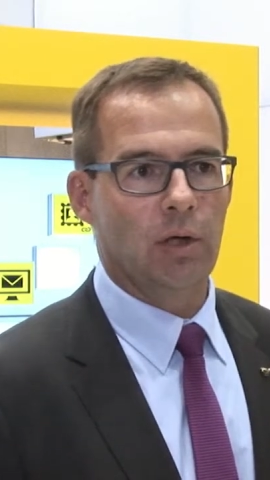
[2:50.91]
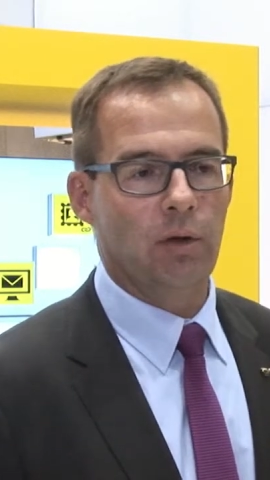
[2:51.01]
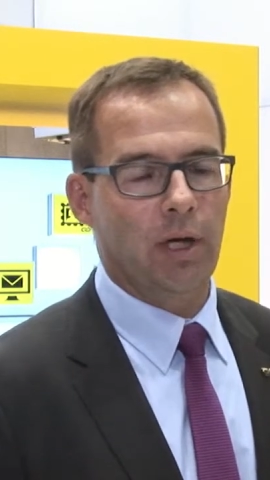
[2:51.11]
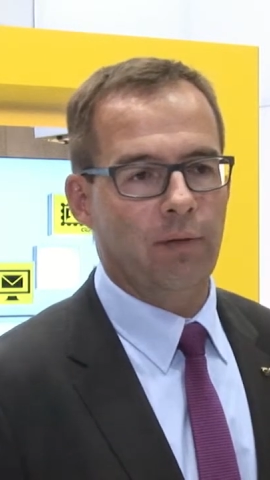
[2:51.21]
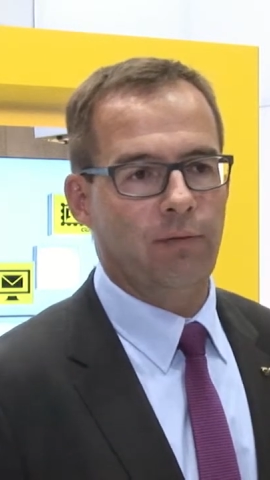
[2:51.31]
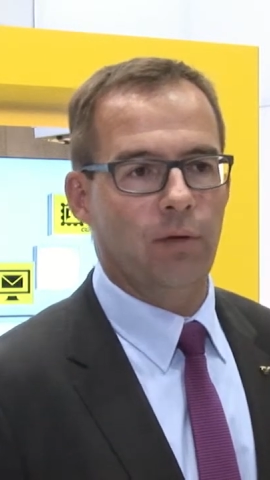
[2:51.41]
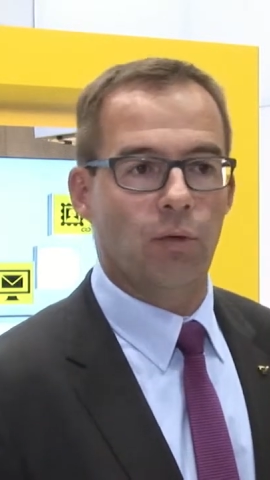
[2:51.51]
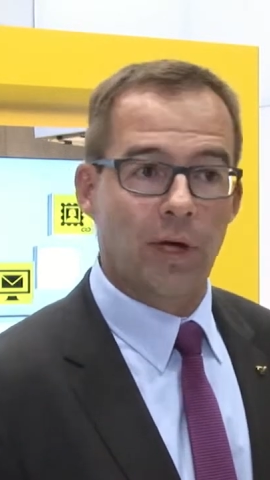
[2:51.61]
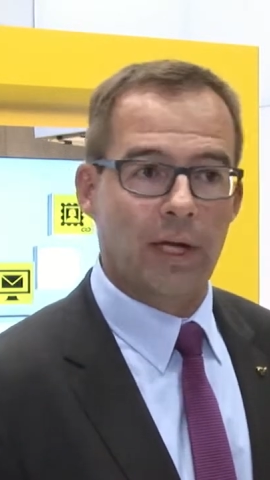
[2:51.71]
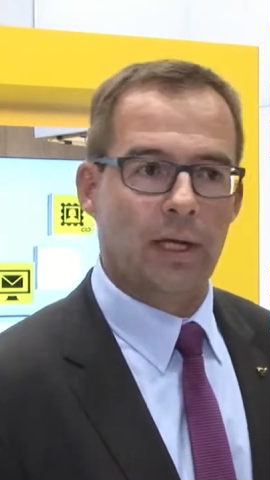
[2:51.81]
who have
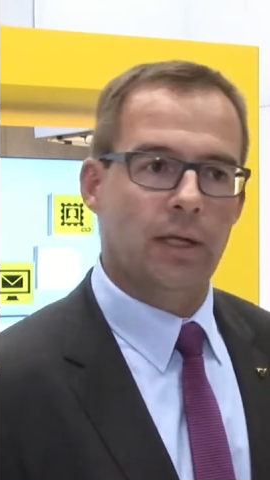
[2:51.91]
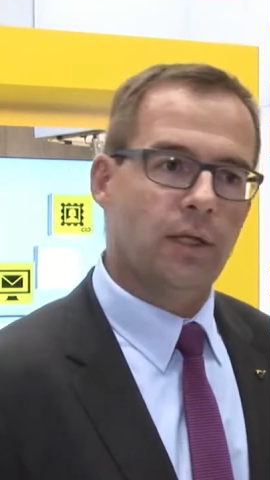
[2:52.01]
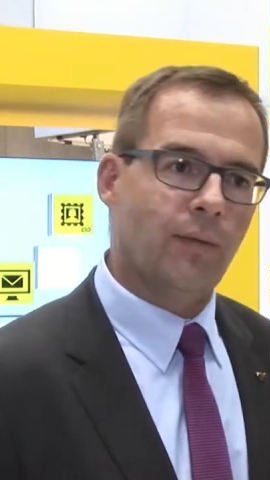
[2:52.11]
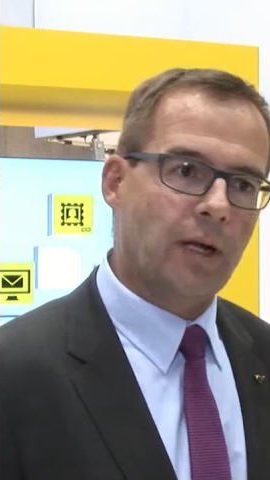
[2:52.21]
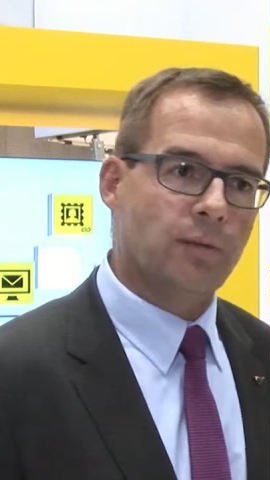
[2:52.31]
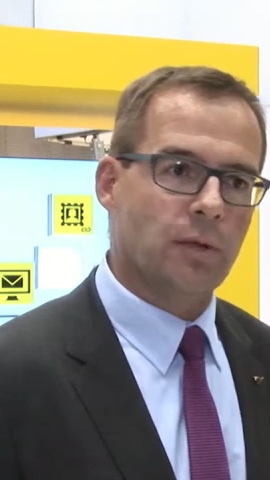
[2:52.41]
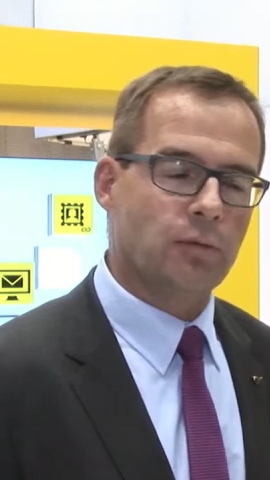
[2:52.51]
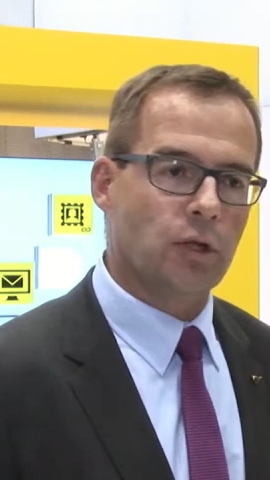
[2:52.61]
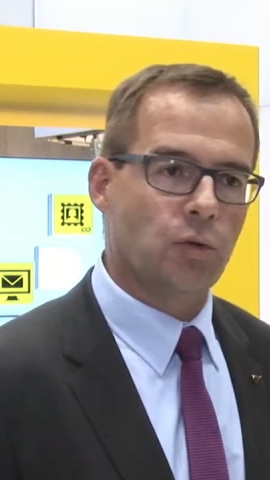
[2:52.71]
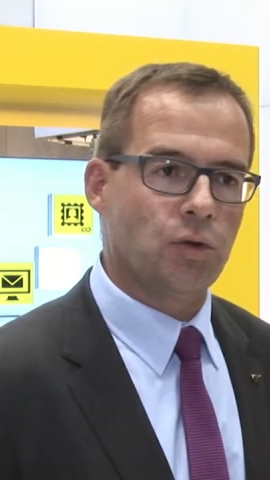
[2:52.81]
already developed some
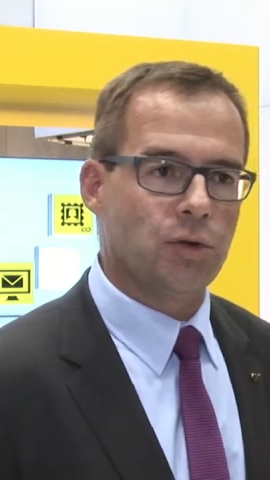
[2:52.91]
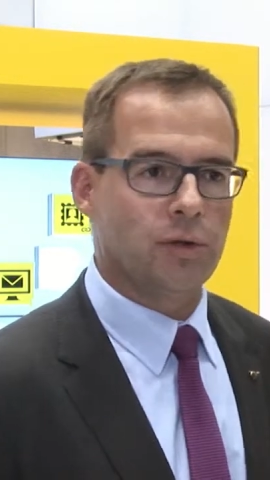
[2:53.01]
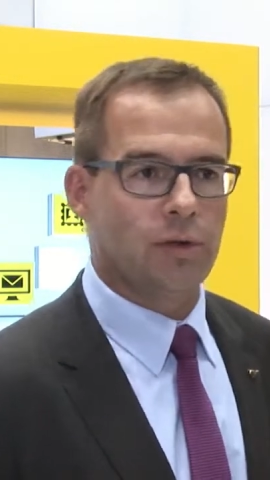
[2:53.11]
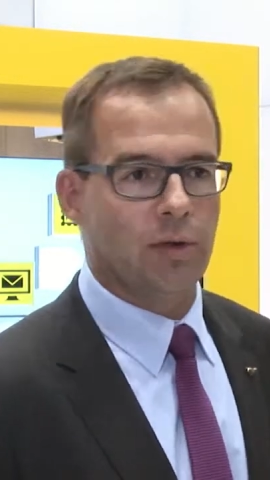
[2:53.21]
solutions,